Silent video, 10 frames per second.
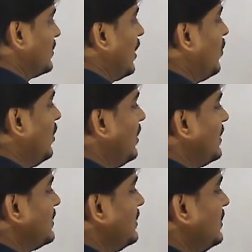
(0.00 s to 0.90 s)
Rahul
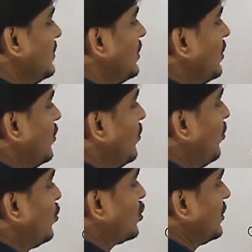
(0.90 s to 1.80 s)
is in
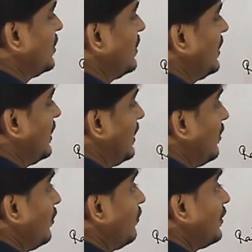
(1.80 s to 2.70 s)
motion
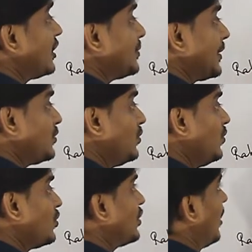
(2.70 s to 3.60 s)
with respect to
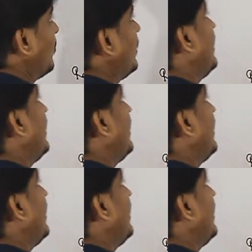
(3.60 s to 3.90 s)
Shyam.